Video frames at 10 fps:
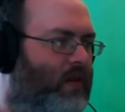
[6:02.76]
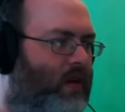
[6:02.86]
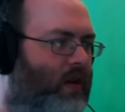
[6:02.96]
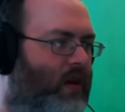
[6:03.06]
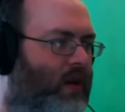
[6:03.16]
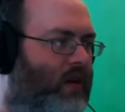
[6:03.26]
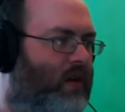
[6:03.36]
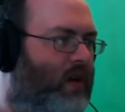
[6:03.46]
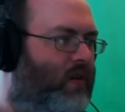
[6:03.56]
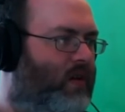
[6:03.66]
Here
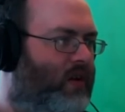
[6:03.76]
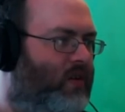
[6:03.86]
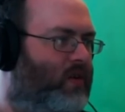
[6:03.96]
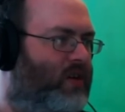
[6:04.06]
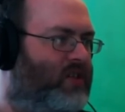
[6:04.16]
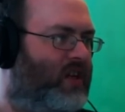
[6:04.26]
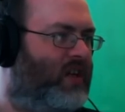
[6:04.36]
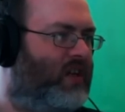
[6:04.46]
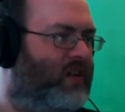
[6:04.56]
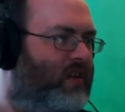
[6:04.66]
you go,
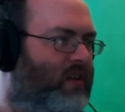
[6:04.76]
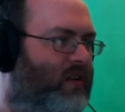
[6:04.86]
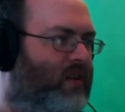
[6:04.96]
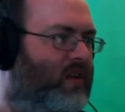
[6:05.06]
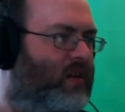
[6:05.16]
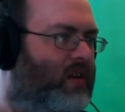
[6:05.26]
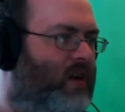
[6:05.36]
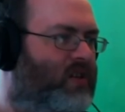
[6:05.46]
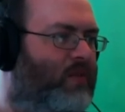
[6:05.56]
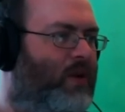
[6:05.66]
nursey.
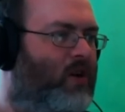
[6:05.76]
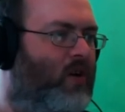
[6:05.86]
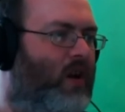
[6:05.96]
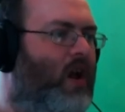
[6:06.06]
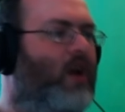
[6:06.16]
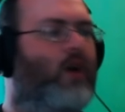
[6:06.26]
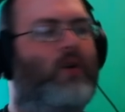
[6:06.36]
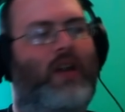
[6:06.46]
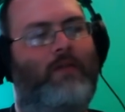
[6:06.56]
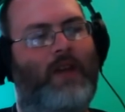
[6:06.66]
Oh, she gave me a card.
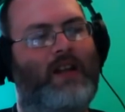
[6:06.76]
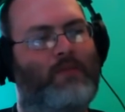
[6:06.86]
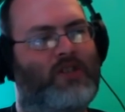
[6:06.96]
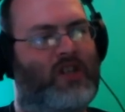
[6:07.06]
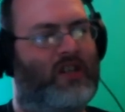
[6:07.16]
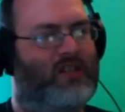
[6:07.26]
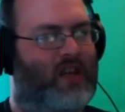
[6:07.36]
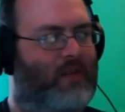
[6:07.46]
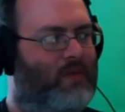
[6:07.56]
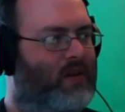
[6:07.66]
Okay, vending machine this
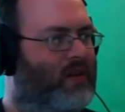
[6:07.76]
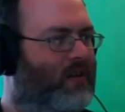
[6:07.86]
time.